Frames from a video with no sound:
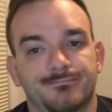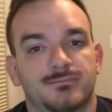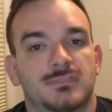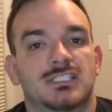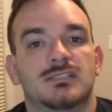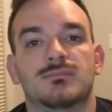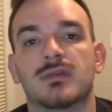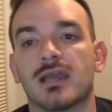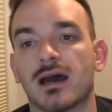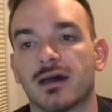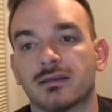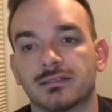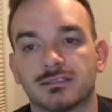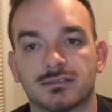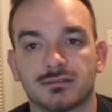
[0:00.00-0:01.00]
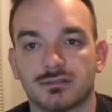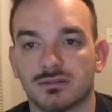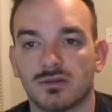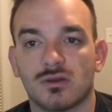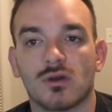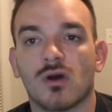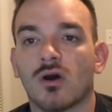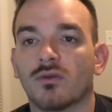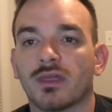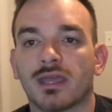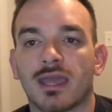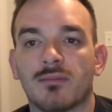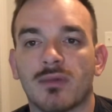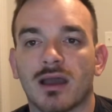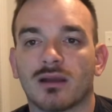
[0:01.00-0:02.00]
to be honest, all they
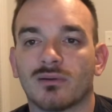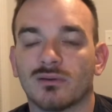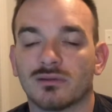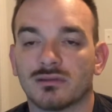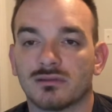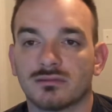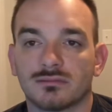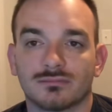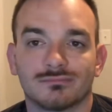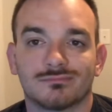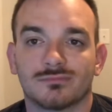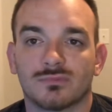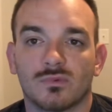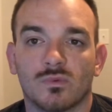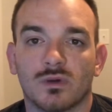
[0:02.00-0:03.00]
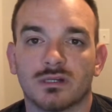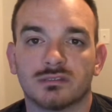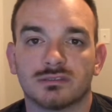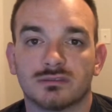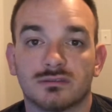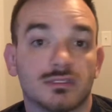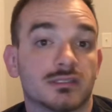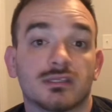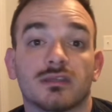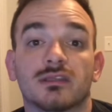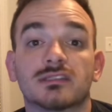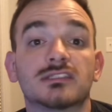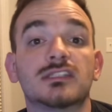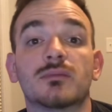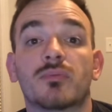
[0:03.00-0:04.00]
came back with was
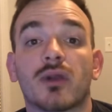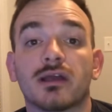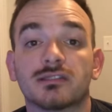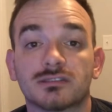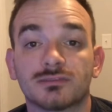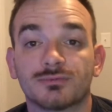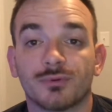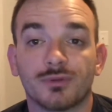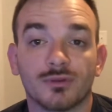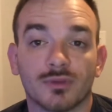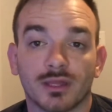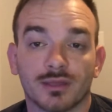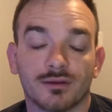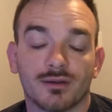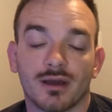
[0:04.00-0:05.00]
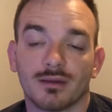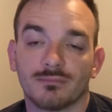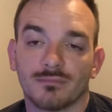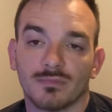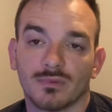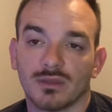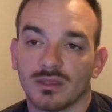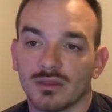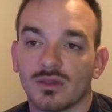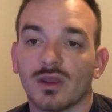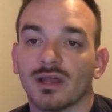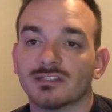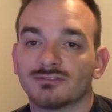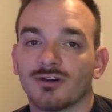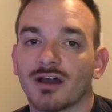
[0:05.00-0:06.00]
this is the price, whether you like it or not. You know,
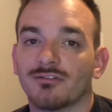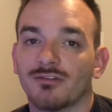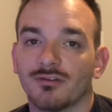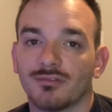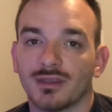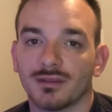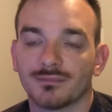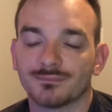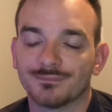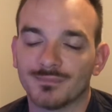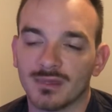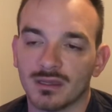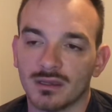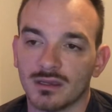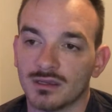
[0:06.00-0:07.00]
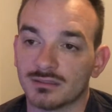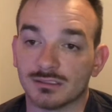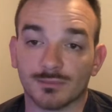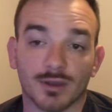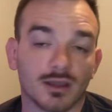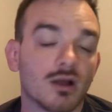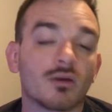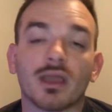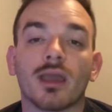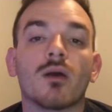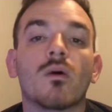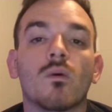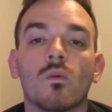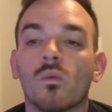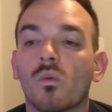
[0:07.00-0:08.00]
it's $550. So I'm like,
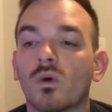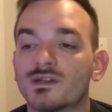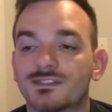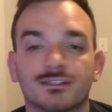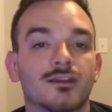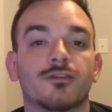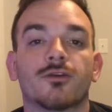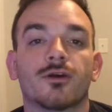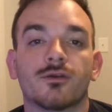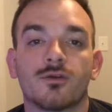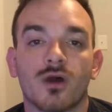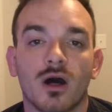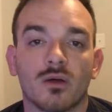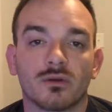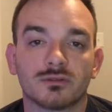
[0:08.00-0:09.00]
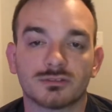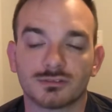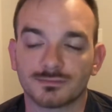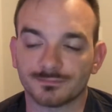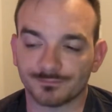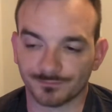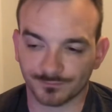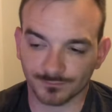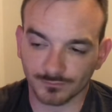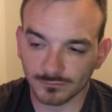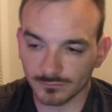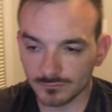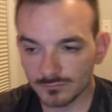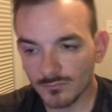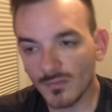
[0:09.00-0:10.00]
okay, what's another $100?
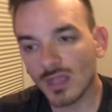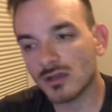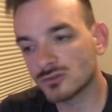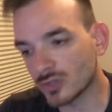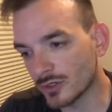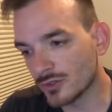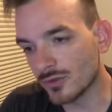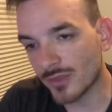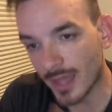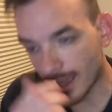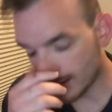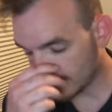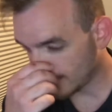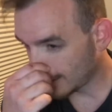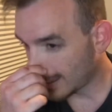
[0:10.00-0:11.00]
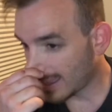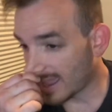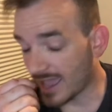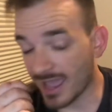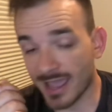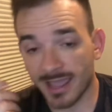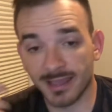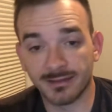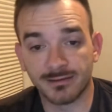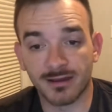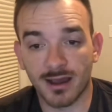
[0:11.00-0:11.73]
So I do that, and